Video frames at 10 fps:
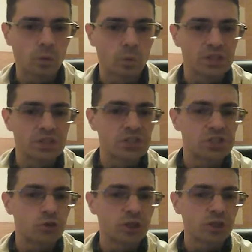with
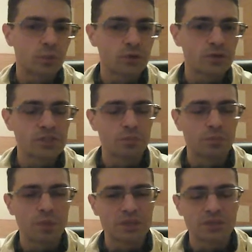destroyed pawns,
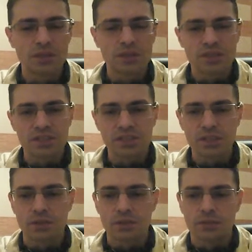but
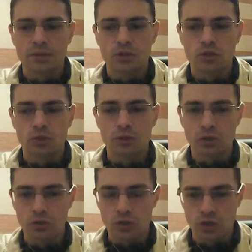still it should be
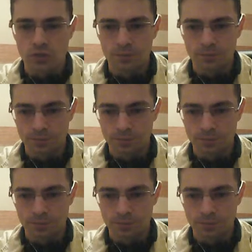drawish.